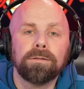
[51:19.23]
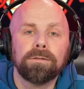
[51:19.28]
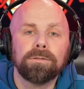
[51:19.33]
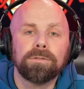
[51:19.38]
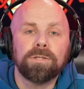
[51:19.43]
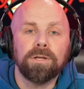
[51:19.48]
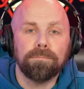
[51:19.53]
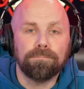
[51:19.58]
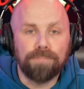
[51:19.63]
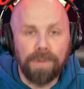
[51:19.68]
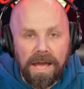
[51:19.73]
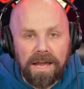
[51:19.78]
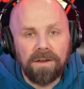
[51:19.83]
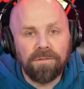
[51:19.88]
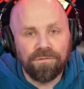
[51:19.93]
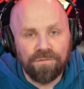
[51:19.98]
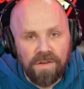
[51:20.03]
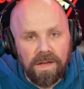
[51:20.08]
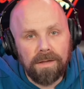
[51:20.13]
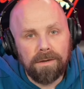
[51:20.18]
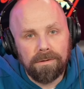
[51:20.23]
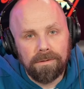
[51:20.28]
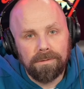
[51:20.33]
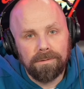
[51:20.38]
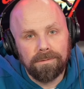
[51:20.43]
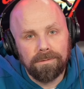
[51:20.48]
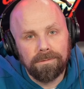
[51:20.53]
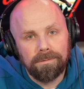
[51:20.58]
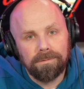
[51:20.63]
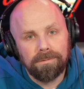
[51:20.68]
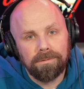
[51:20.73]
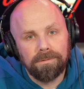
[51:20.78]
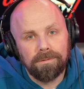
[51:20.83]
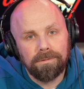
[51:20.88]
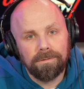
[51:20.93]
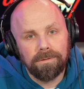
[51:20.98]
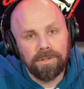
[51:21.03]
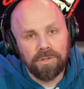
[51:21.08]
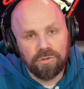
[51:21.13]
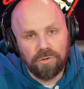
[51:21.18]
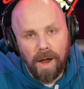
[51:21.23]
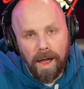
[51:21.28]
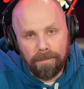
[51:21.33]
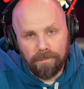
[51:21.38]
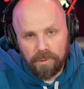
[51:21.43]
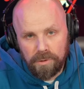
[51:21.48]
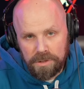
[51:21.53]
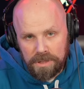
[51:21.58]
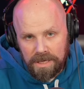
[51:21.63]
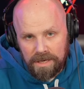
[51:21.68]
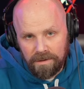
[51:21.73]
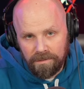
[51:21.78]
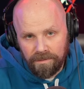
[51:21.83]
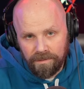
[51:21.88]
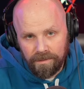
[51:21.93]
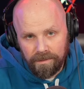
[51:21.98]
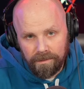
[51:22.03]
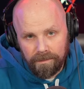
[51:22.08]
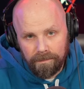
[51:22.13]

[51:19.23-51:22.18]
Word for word: to benefit the tribal chief.